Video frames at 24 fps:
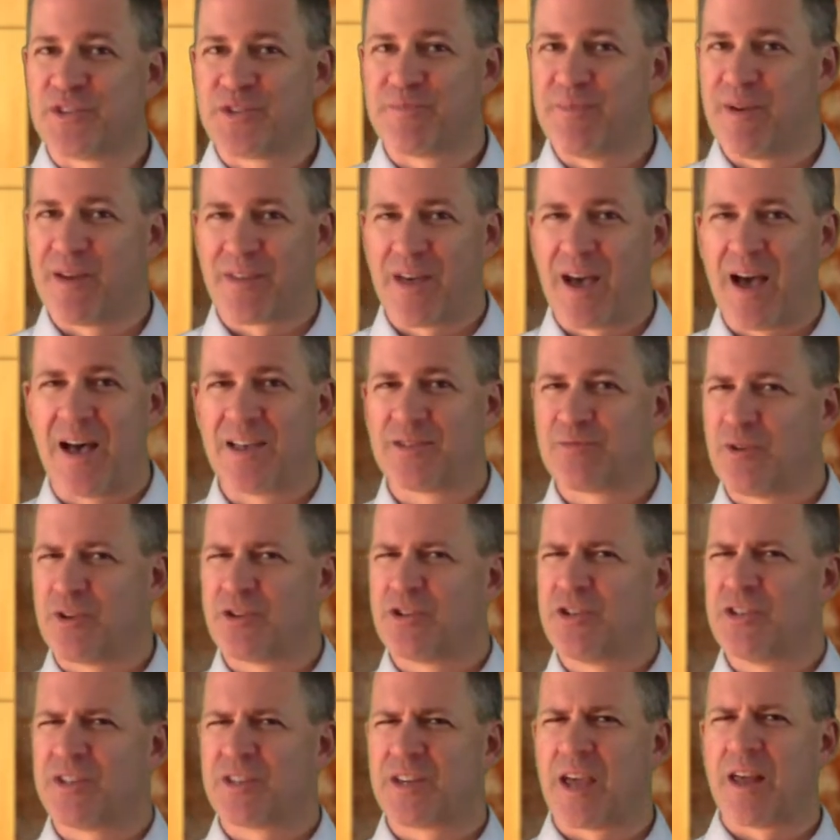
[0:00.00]
Smith has while
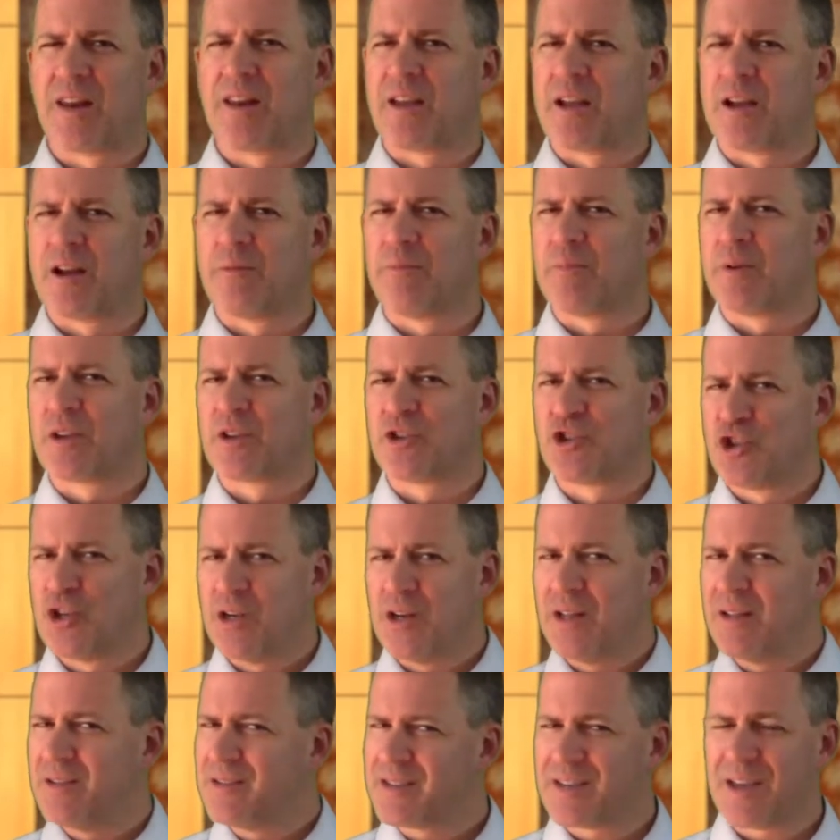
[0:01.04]
she's standing here because she
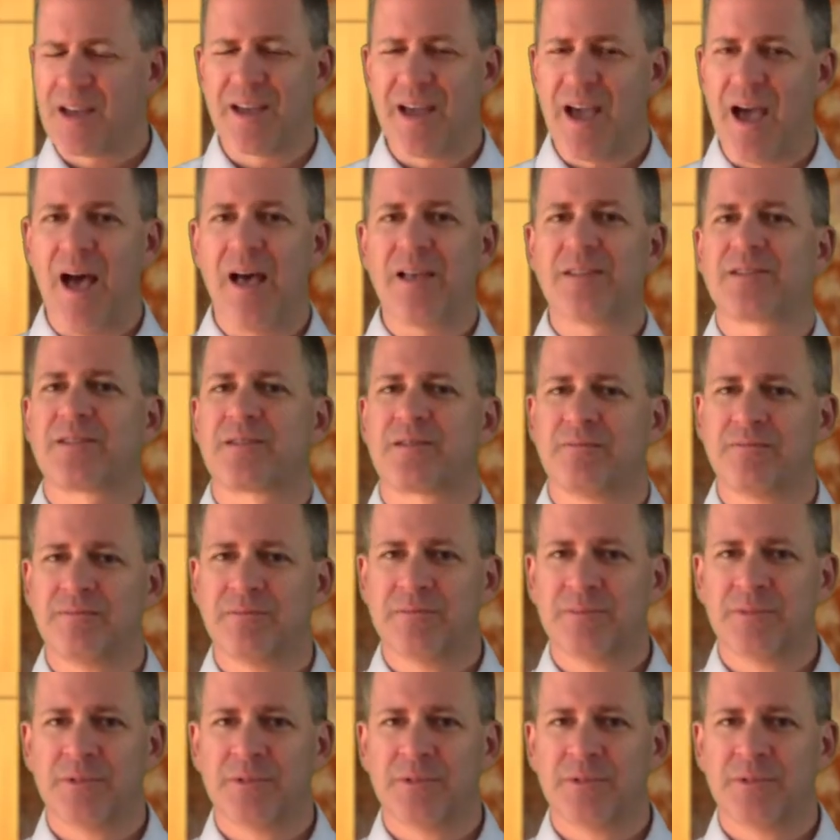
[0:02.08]
didn't say yes